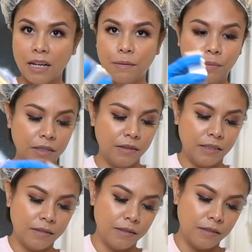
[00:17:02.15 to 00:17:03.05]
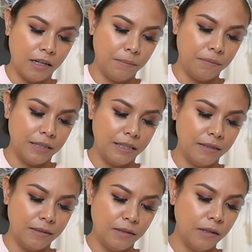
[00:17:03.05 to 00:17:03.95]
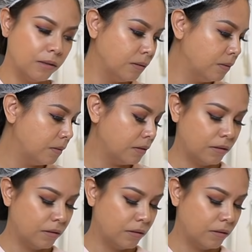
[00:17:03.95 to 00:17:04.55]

I'll put this on top like so.